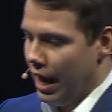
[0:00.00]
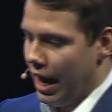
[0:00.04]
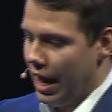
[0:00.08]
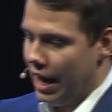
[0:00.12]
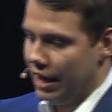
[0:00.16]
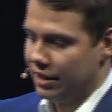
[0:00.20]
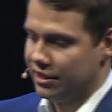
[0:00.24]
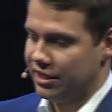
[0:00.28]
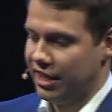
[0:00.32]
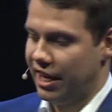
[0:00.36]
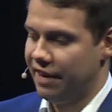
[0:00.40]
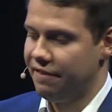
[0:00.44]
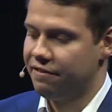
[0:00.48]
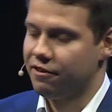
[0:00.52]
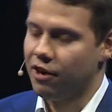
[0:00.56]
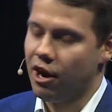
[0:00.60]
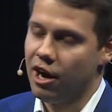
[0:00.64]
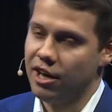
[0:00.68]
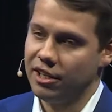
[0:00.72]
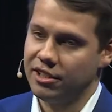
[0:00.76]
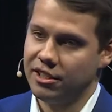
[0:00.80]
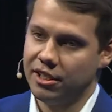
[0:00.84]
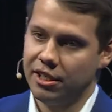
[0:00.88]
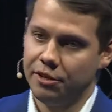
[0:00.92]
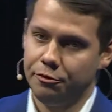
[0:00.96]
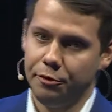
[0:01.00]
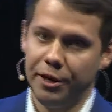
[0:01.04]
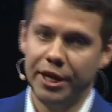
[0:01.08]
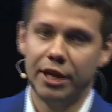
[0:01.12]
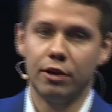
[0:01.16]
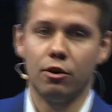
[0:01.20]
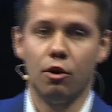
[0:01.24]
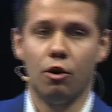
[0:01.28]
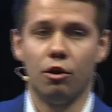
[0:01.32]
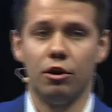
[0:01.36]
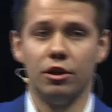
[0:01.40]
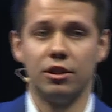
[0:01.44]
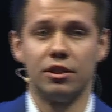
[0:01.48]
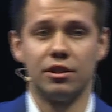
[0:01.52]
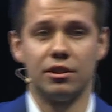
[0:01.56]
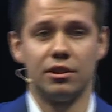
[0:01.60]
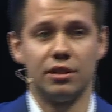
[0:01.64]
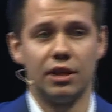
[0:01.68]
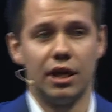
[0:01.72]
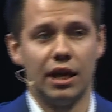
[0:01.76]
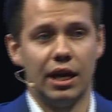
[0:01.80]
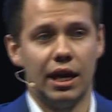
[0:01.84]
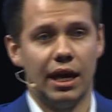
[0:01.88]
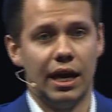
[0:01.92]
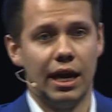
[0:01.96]
Safeguards and recourse,
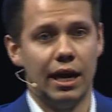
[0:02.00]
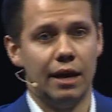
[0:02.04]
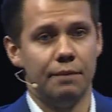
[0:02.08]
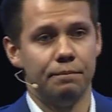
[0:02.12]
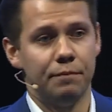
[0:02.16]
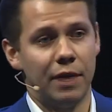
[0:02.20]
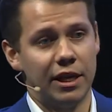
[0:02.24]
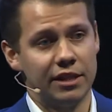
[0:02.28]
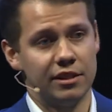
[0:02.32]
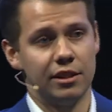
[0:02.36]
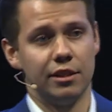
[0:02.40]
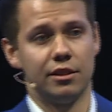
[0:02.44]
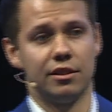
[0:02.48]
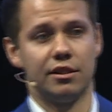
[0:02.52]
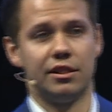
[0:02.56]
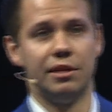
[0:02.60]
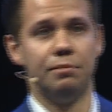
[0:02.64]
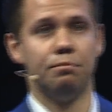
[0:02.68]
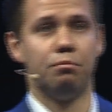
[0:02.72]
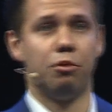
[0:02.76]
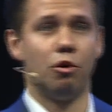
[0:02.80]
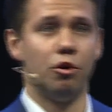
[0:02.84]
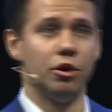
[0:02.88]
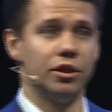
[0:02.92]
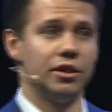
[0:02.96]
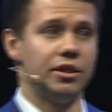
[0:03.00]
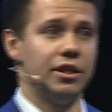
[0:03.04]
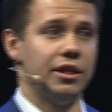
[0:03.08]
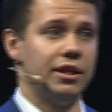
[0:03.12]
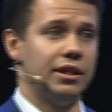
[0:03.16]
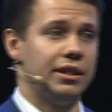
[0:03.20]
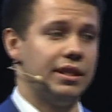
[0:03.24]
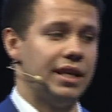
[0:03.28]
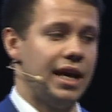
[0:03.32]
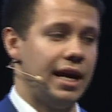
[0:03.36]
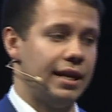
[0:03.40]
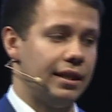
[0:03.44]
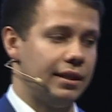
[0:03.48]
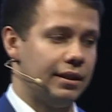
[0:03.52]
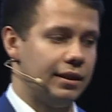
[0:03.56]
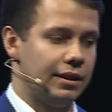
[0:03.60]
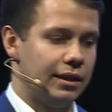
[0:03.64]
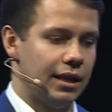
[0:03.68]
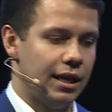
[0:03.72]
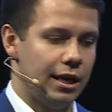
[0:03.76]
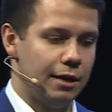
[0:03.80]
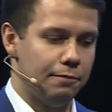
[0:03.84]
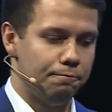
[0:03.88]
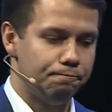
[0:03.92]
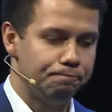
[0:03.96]
as it's important
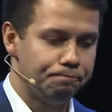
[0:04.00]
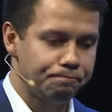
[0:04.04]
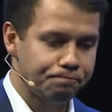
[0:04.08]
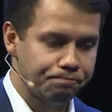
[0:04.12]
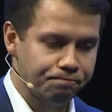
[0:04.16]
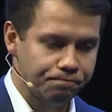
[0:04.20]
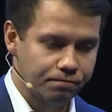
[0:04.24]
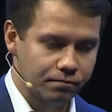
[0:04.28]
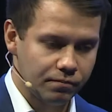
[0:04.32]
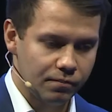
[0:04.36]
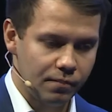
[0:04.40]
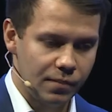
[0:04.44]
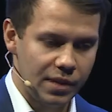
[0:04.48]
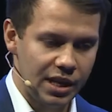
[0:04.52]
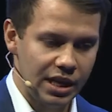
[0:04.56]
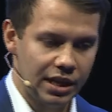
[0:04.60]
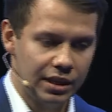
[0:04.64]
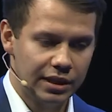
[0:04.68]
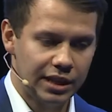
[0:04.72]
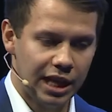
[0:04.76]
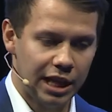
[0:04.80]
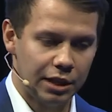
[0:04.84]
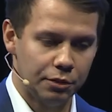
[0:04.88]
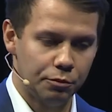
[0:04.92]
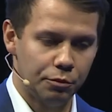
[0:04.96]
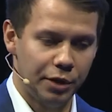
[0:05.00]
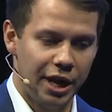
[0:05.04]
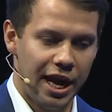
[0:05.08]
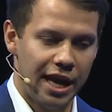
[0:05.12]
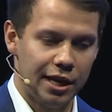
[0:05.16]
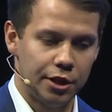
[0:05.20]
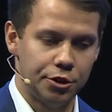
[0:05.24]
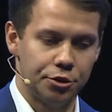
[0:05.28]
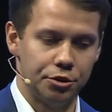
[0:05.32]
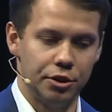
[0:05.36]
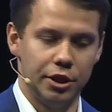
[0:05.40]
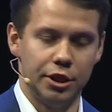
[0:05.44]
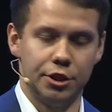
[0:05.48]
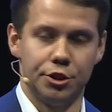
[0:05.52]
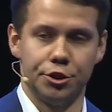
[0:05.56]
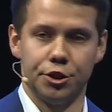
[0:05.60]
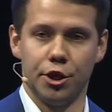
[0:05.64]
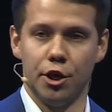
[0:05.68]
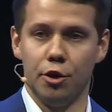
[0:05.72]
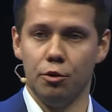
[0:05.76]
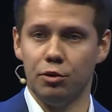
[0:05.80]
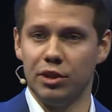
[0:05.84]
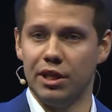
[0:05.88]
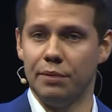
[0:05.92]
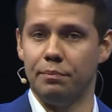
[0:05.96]
that we actually
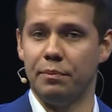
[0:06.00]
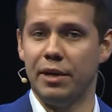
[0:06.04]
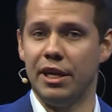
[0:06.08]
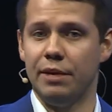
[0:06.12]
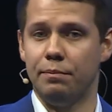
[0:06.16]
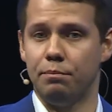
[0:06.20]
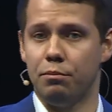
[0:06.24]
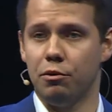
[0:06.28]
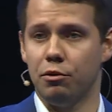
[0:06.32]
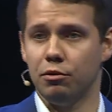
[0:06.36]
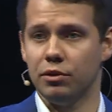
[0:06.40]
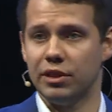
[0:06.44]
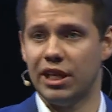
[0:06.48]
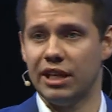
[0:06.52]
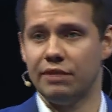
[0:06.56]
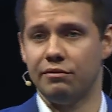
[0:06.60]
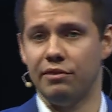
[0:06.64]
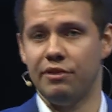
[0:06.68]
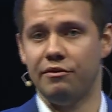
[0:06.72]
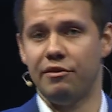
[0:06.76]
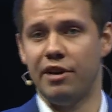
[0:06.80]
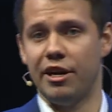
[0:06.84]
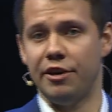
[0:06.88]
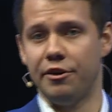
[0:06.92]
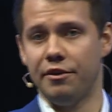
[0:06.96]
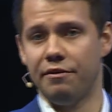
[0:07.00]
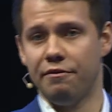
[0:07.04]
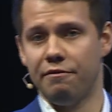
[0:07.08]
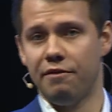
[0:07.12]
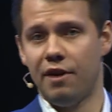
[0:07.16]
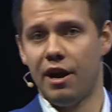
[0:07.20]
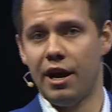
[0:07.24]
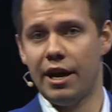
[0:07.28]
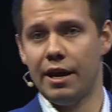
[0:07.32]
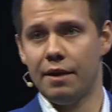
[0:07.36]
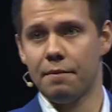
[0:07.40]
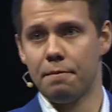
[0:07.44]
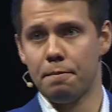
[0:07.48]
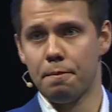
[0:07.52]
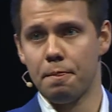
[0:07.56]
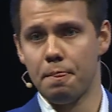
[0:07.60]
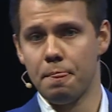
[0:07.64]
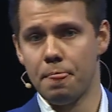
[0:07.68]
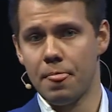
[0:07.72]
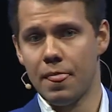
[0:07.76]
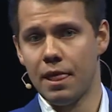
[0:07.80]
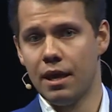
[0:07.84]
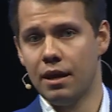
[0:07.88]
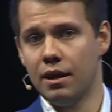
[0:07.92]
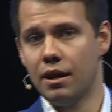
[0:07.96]
show the people that we verify
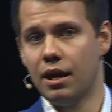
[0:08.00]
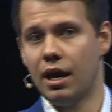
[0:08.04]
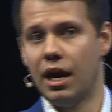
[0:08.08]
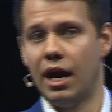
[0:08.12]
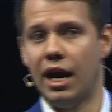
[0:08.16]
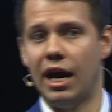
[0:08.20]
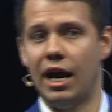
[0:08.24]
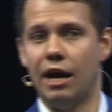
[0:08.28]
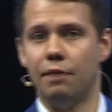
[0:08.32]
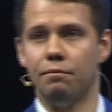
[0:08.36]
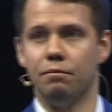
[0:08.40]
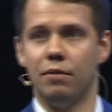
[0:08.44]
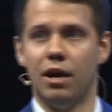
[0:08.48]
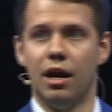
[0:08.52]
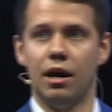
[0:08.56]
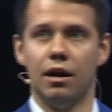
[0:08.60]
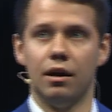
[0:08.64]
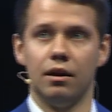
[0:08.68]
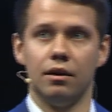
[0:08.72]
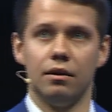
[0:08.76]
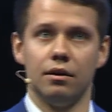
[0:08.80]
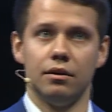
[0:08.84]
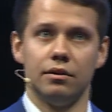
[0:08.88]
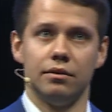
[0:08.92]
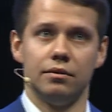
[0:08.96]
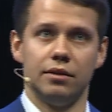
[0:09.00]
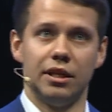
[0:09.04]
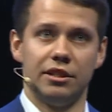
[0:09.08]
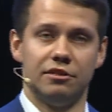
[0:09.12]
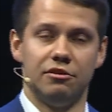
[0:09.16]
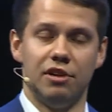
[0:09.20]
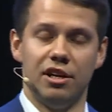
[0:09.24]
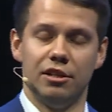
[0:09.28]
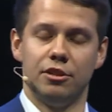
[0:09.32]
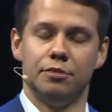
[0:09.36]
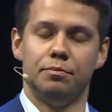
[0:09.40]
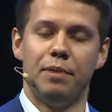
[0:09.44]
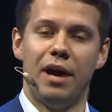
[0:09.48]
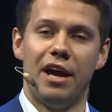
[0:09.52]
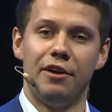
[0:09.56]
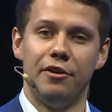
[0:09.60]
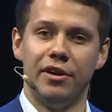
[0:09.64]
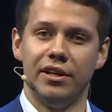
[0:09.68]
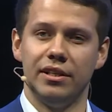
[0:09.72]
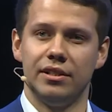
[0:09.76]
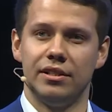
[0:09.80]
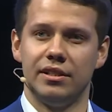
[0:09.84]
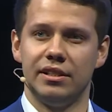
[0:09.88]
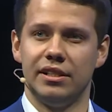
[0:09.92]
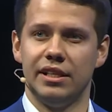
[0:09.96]
the
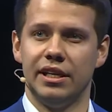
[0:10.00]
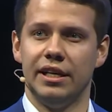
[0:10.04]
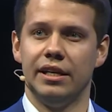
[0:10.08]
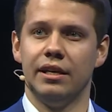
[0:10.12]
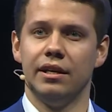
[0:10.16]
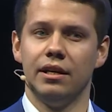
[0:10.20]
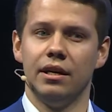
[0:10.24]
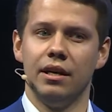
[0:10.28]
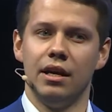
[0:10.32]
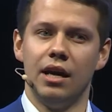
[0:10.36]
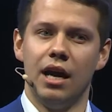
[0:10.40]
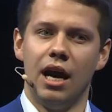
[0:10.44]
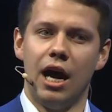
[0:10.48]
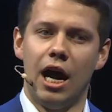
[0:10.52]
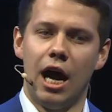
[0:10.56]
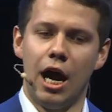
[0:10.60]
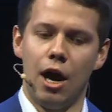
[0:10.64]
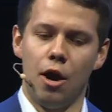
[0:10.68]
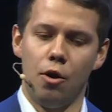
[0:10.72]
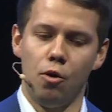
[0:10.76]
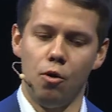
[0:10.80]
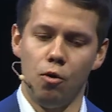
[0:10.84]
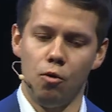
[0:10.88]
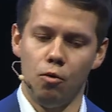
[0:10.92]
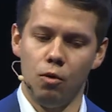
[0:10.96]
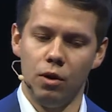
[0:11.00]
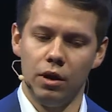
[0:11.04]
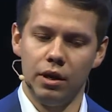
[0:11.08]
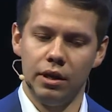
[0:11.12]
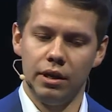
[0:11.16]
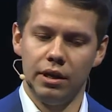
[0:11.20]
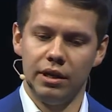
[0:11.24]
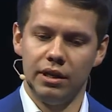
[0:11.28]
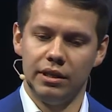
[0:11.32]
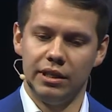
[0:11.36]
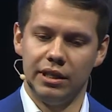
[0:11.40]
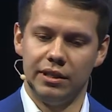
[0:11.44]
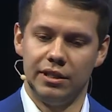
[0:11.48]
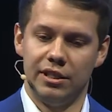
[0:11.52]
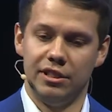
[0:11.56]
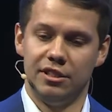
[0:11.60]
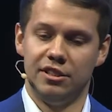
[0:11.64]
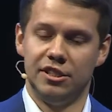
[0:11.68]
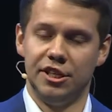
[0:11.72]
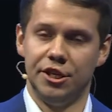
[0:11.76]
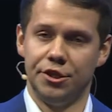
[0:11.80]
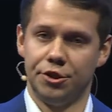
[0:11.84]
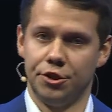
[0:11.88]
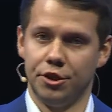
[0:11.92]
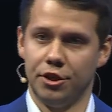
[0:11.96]
transparency, how the
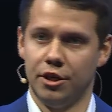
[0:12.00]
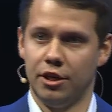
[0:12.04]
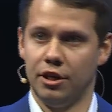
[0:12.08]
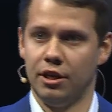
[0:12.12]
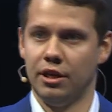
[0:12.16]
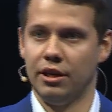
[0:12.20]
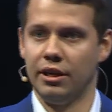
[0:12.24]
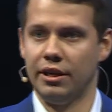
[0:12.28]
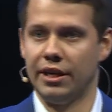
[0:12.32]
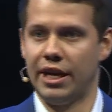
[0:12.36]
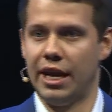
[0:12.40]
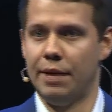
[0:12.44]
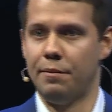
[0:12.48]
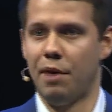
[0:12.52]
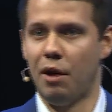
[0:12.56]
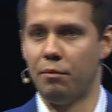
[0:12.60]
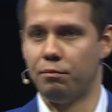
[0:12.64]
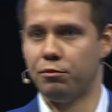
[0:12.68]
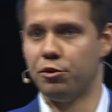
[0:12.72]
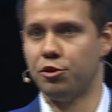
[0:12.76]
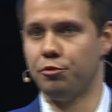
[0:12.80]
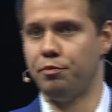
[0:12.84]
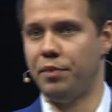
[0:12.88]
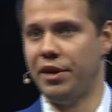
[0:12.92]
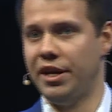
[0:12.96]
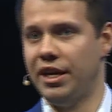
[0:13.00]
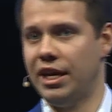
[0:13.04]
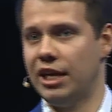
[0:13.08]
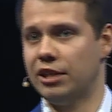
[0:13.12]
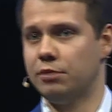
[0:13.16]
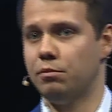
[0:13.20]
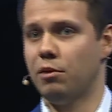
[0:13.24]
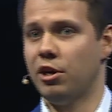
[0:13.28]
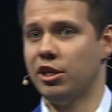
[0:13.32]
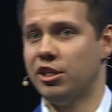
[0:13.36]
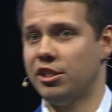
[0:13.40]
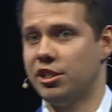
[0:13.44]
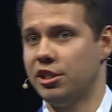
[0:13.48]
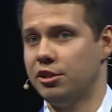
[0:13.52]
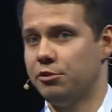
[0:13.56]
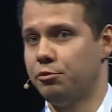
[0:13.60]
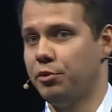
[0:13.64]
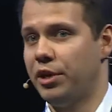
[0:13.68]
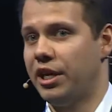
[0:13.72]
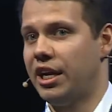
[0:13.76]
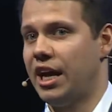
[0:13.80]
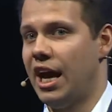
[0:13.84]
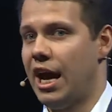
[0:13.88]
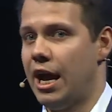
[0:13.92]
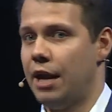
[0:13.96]
decision came up to be as much as we
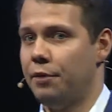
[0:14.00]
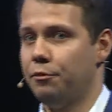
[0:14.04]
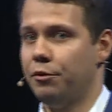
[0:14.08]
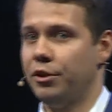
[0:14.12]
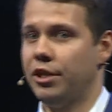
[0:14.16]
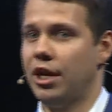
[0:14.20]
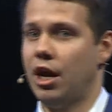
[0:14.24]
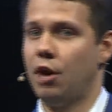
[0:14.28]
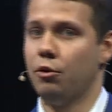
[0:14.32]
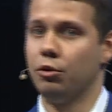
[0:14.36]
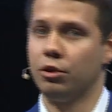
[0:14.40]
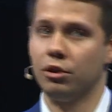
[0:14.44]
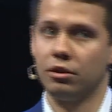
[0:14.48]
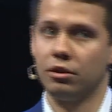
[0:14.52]
can without